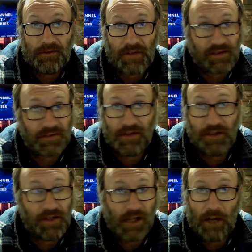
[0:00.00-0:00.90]
doesn't
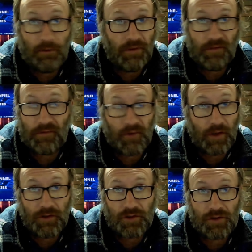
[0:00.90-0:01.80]
need to go in the
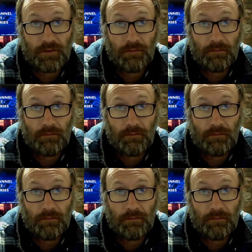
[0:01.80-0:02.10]
fridge.